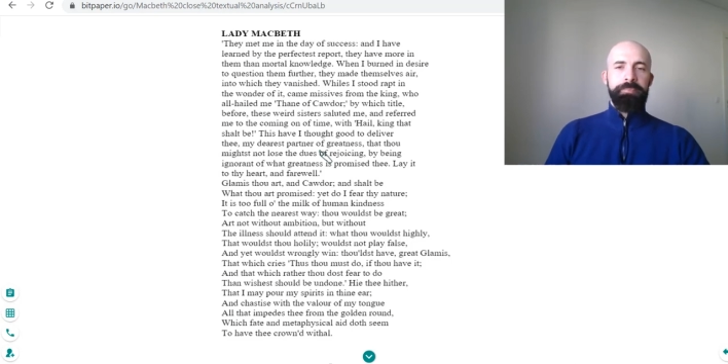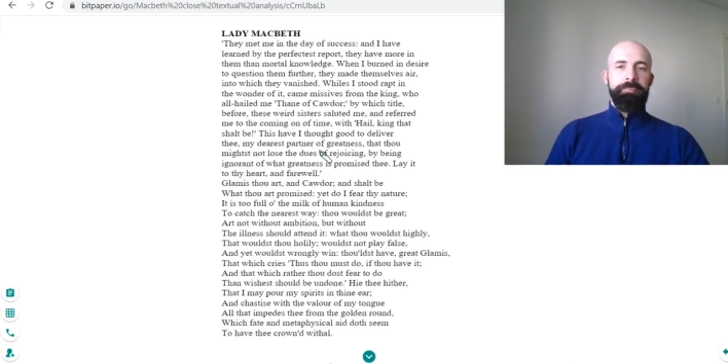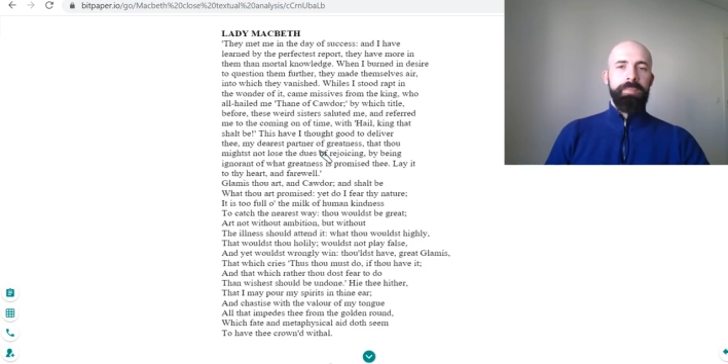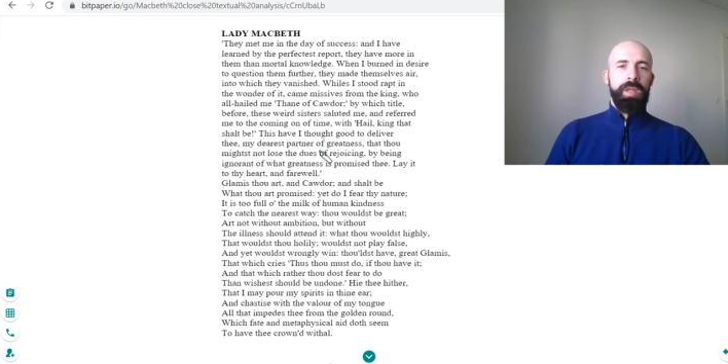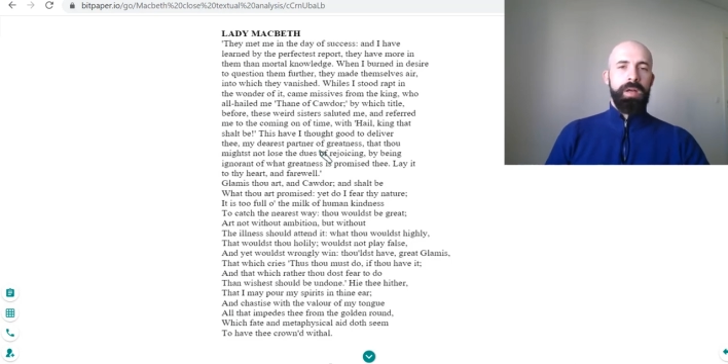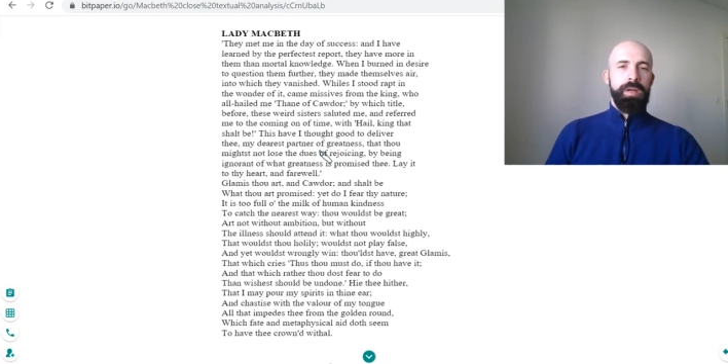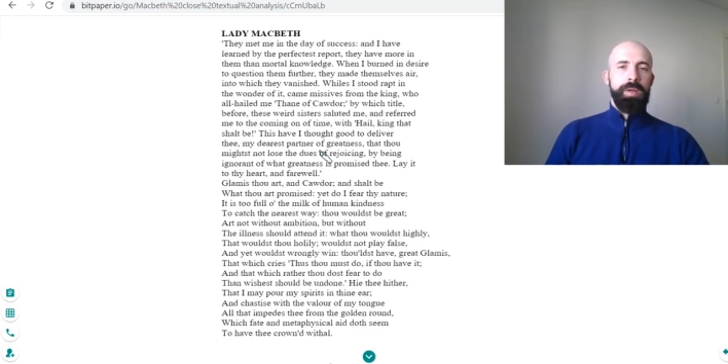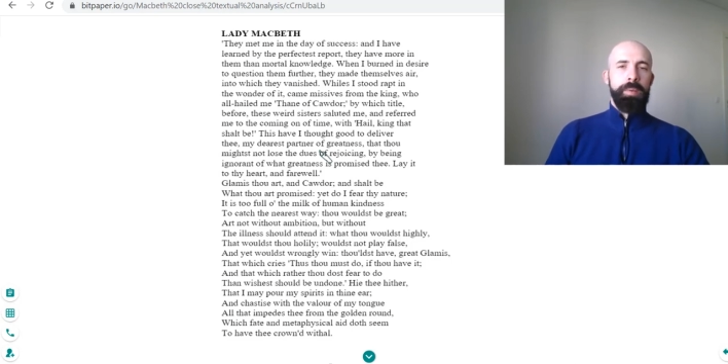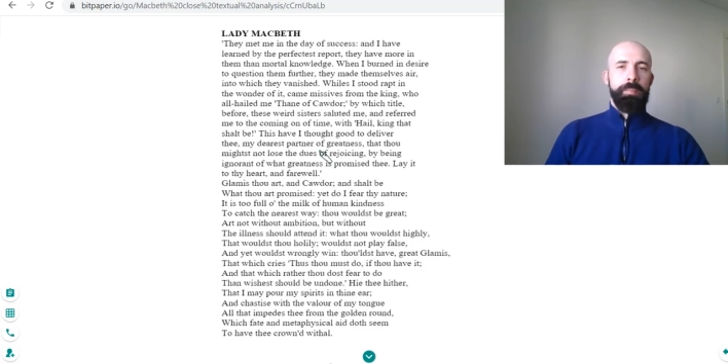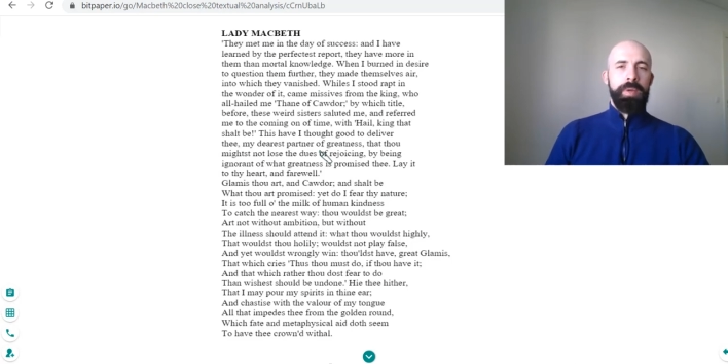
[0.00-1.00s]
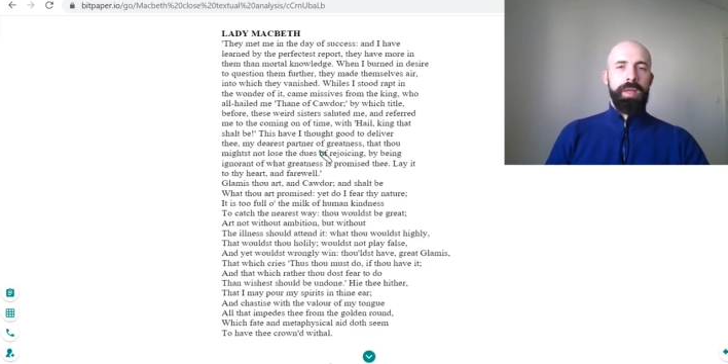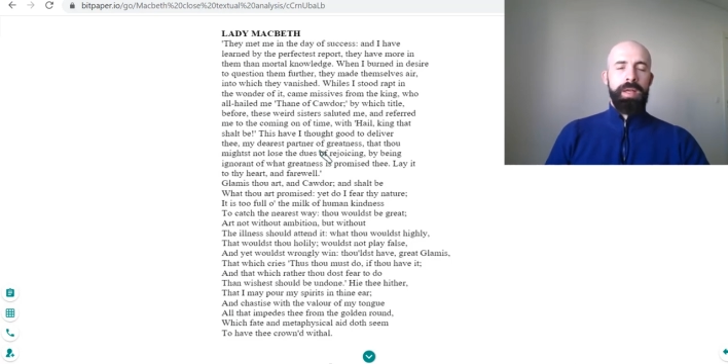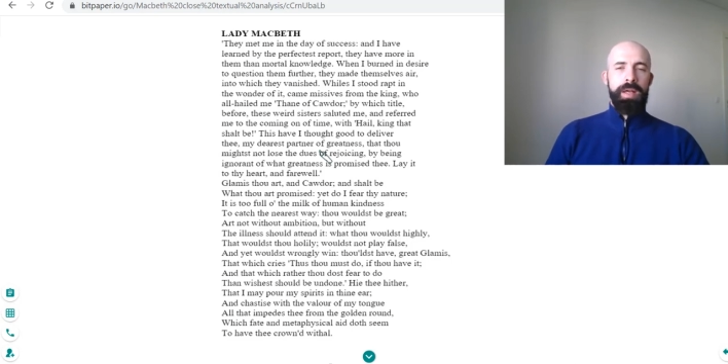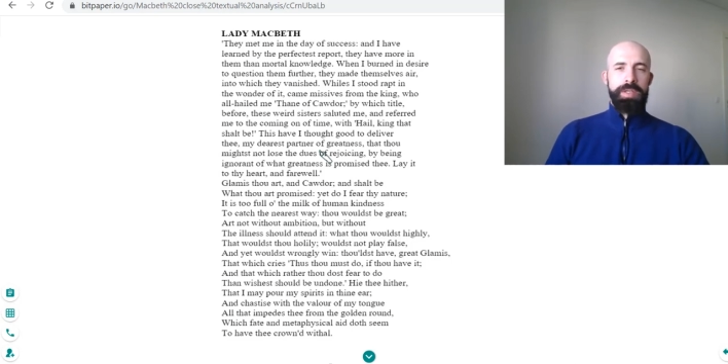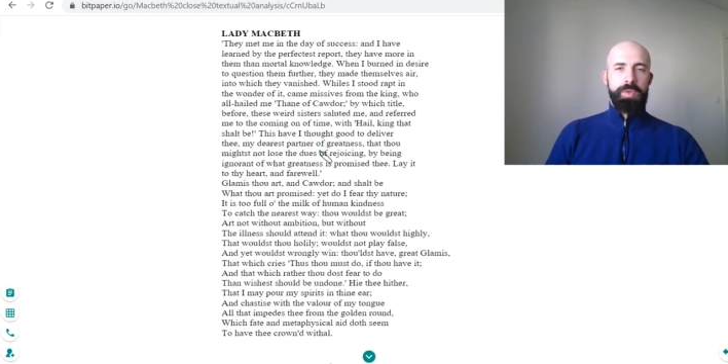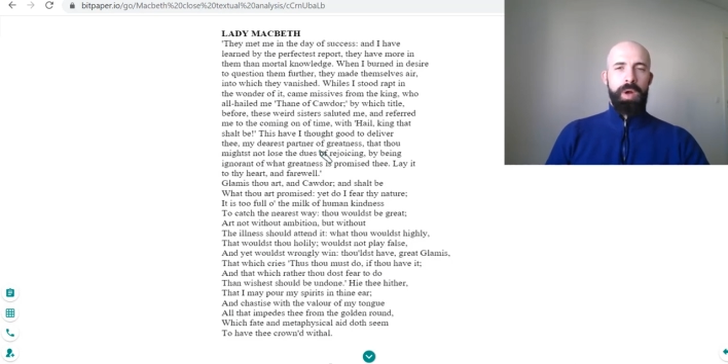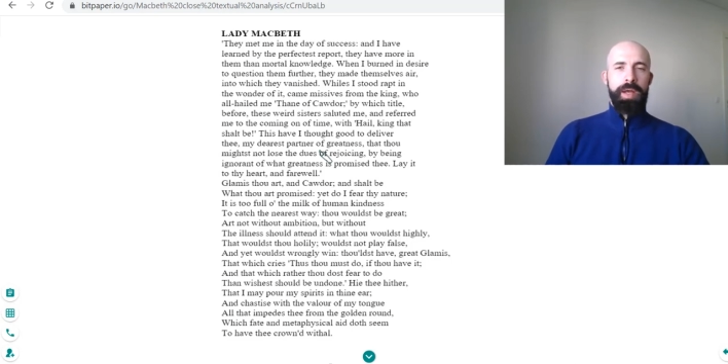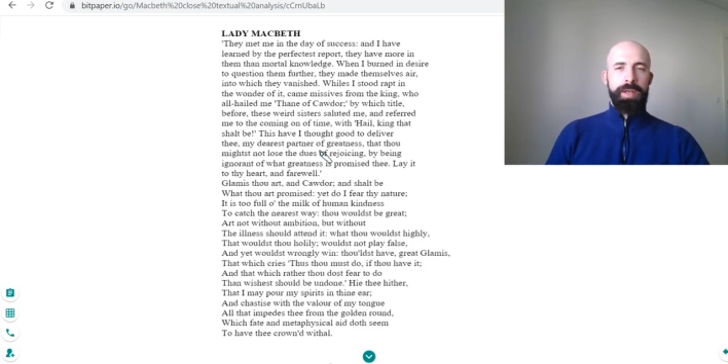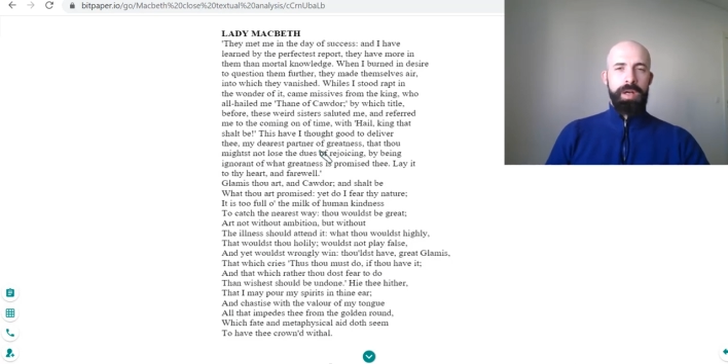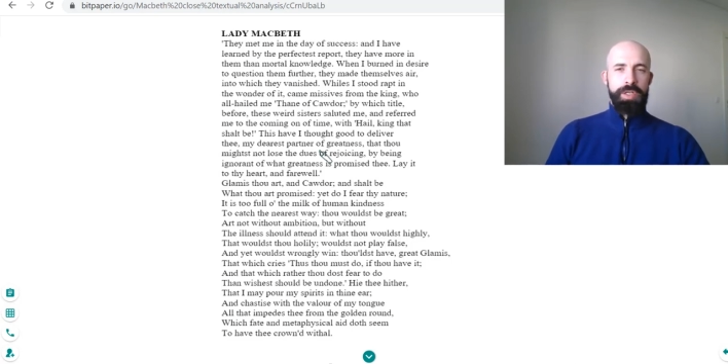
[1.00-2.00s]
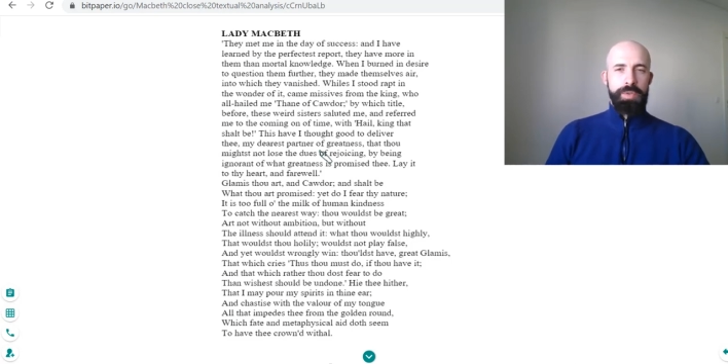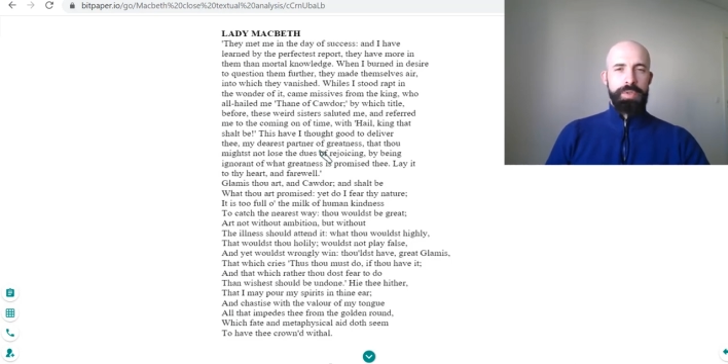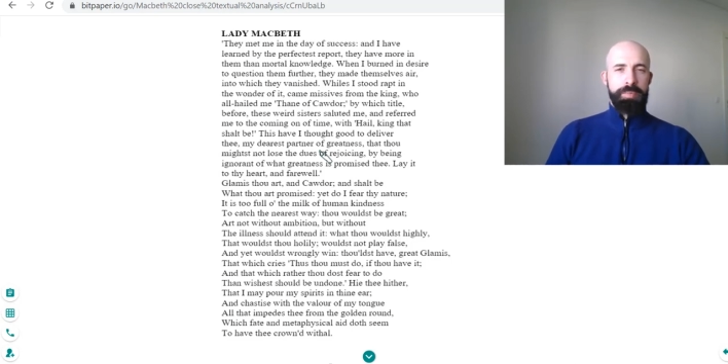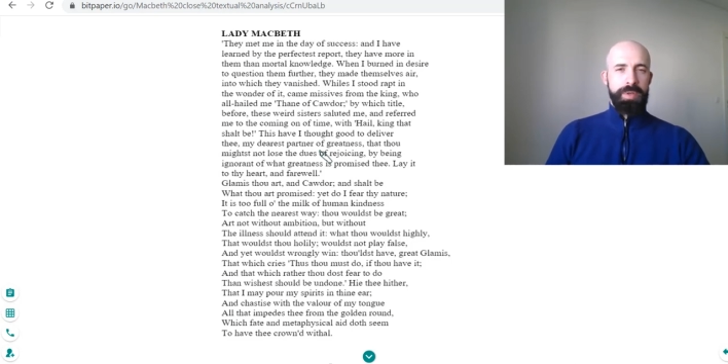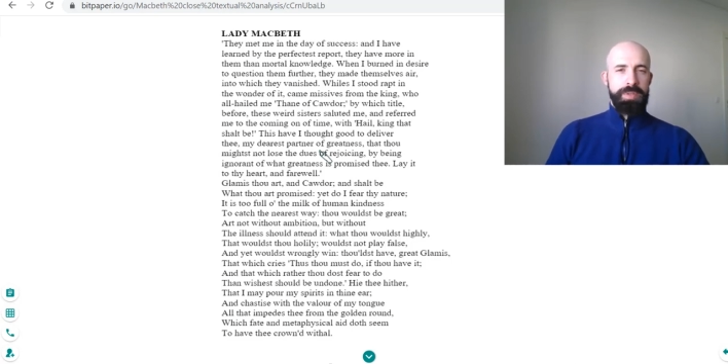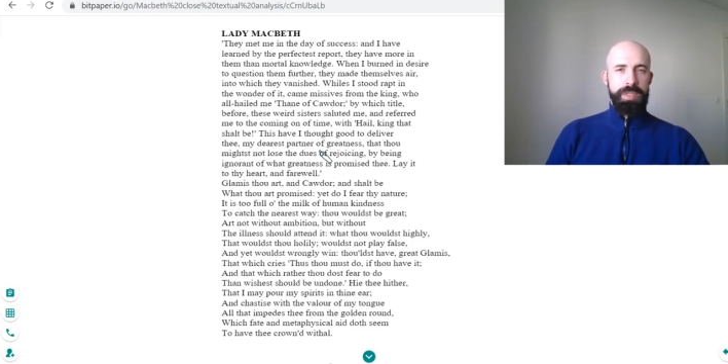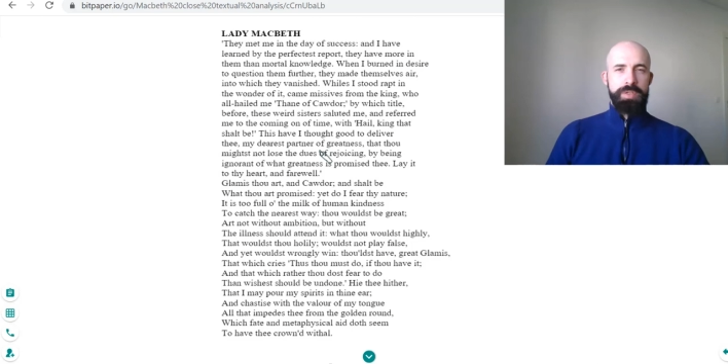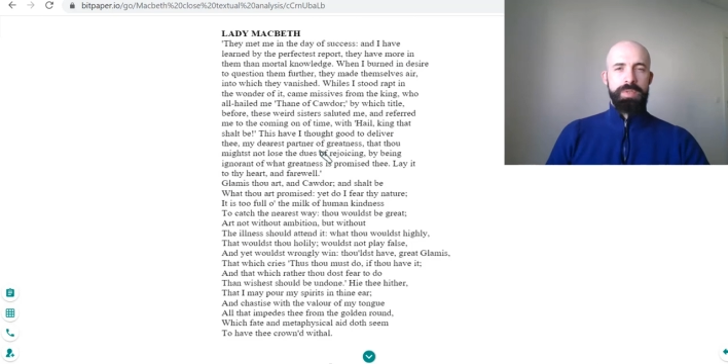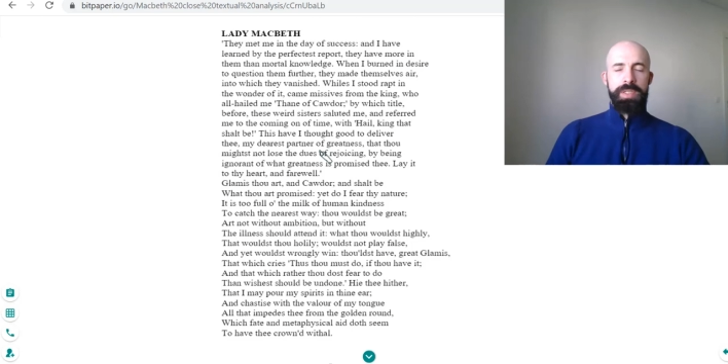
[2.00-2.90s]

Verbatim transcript: Um, it's quite an arduous process really.